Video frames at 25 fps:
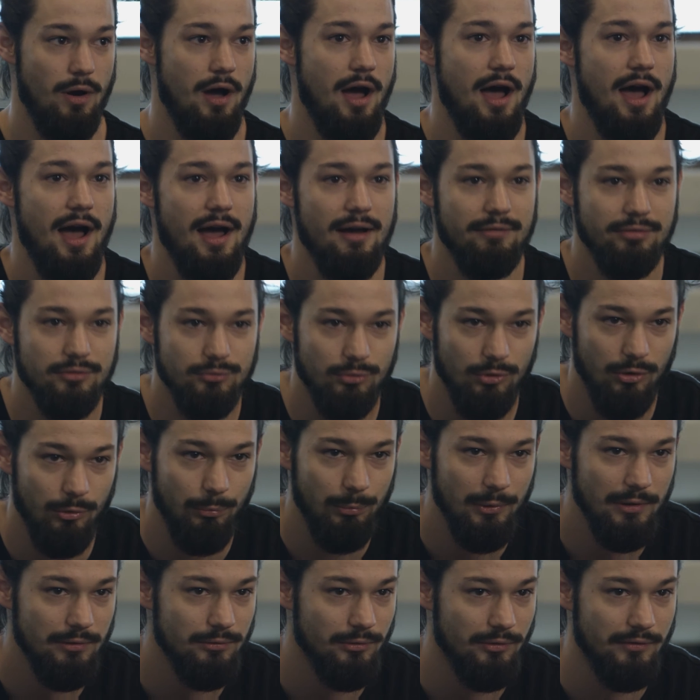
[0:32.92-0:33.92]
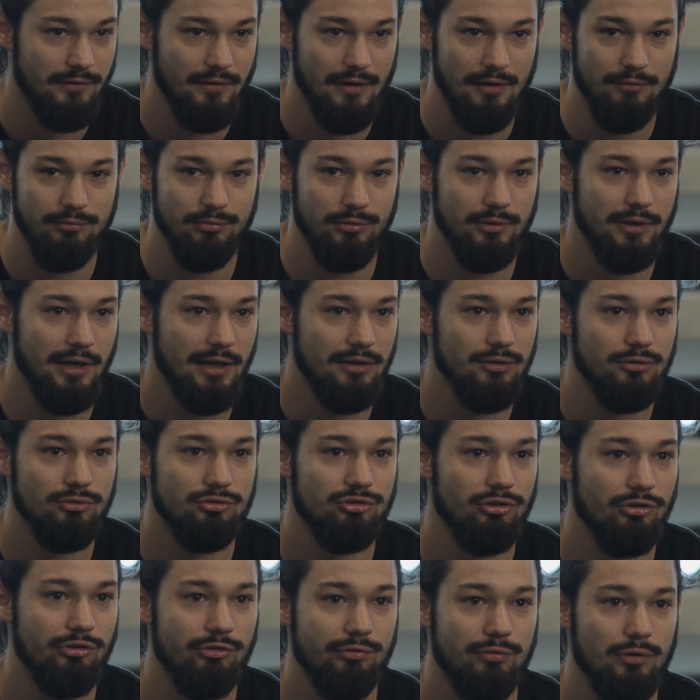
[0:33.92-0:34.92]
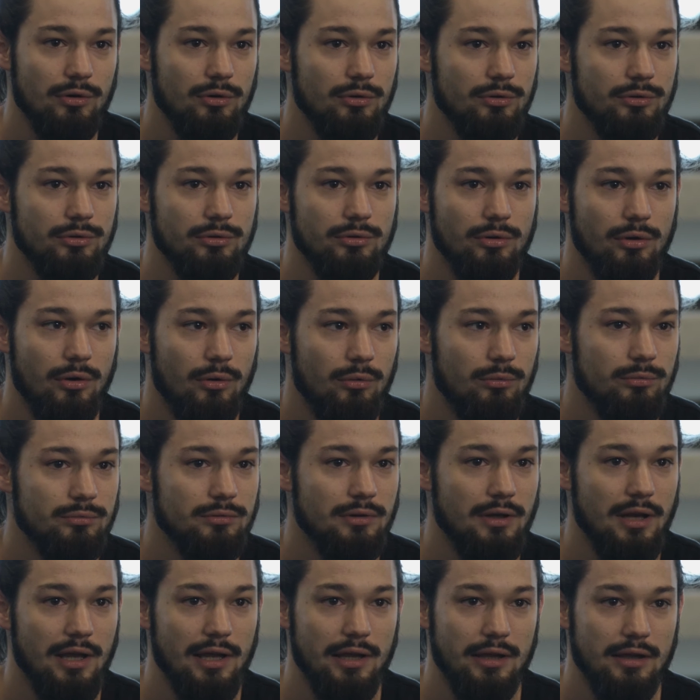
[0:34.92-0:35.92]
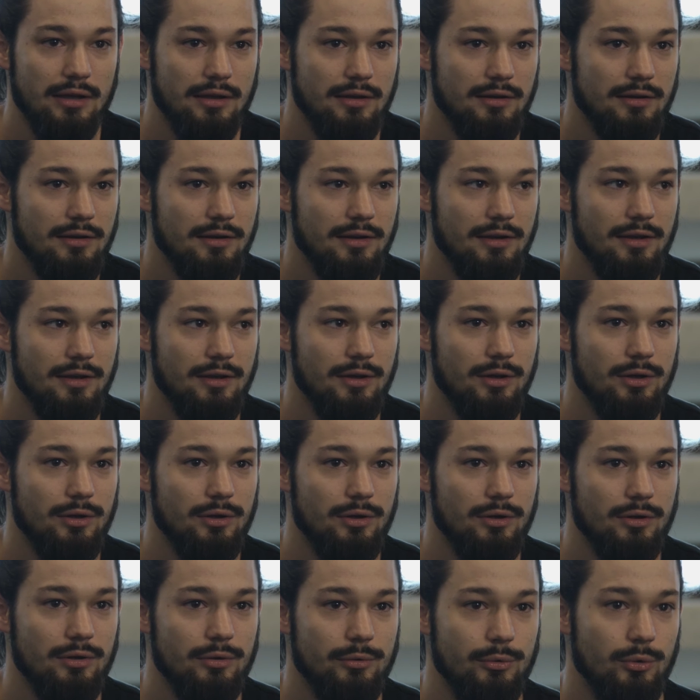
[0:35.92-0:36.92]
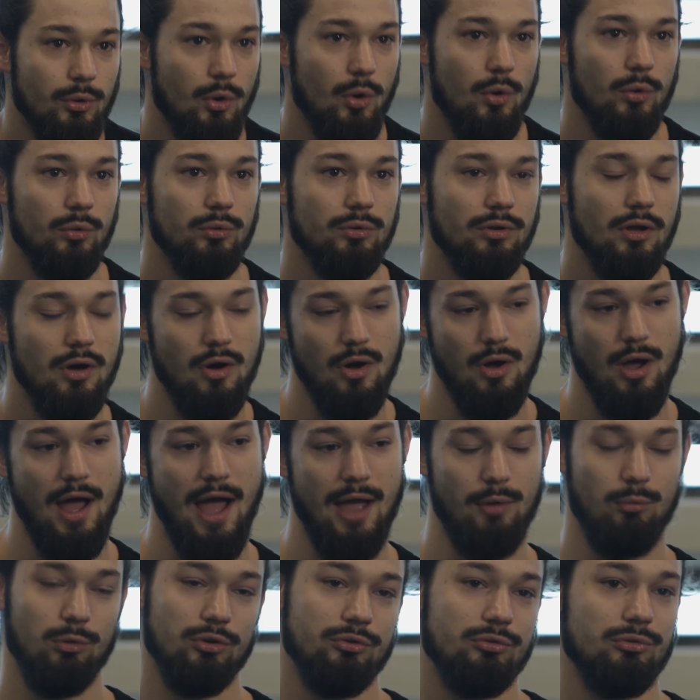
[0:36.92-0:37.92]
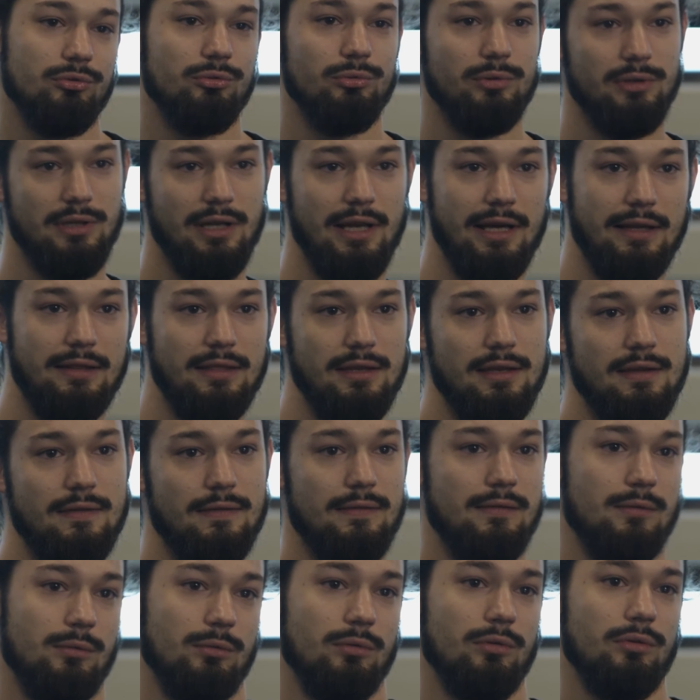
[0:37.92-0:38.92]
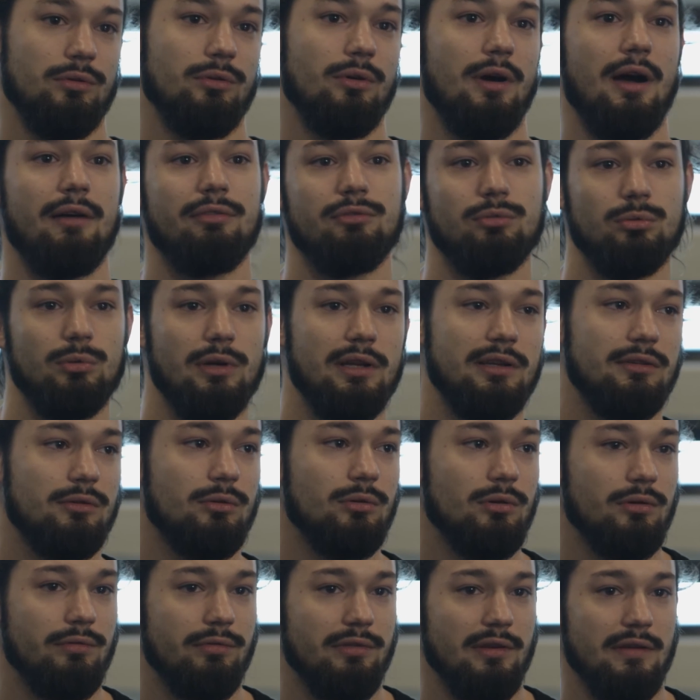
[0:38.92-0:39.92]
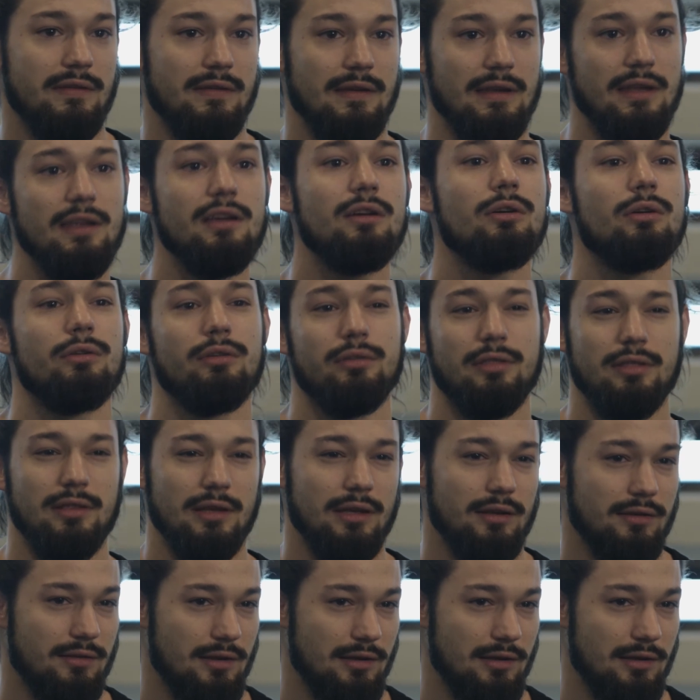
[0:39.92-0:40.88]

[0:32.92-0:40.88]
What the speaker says: have to open yourself. You cannot just follow your own, like, your own, no, I want to do it like this, you know? You have to let go of this ego thing